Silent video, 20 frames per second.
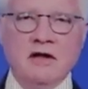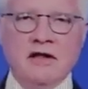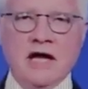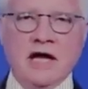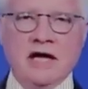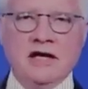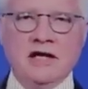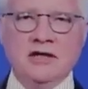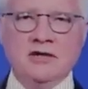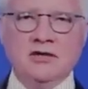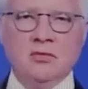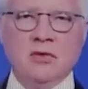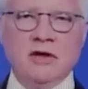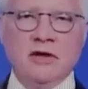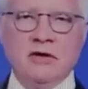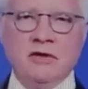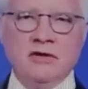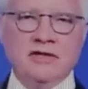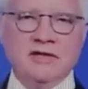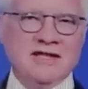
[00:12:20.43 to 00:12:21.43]
That is,
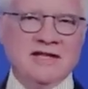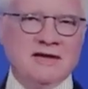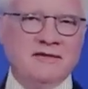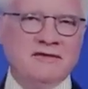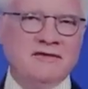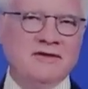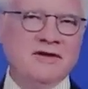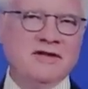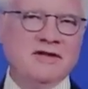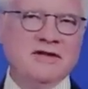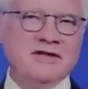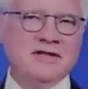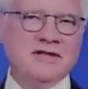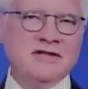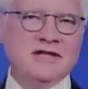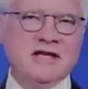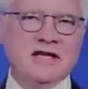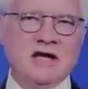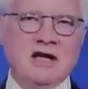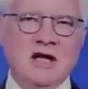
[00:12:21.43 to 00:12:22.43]
when there's a
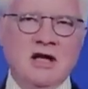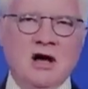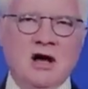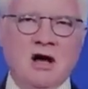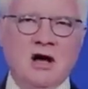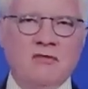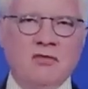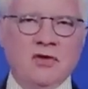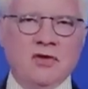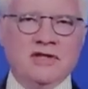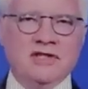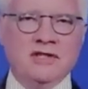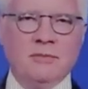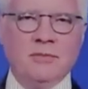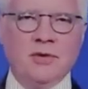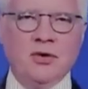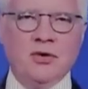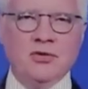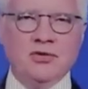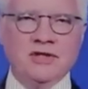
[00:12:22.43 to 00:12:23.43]
deficiency of what's
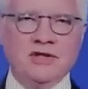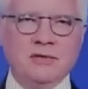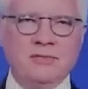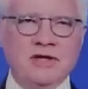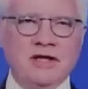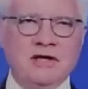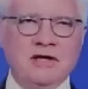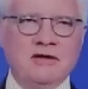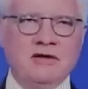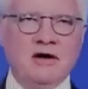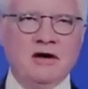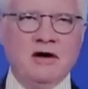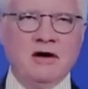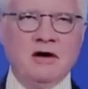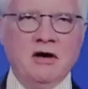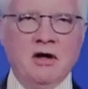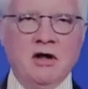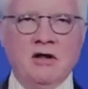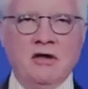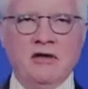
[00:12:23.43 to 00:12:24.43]
supposed to be there,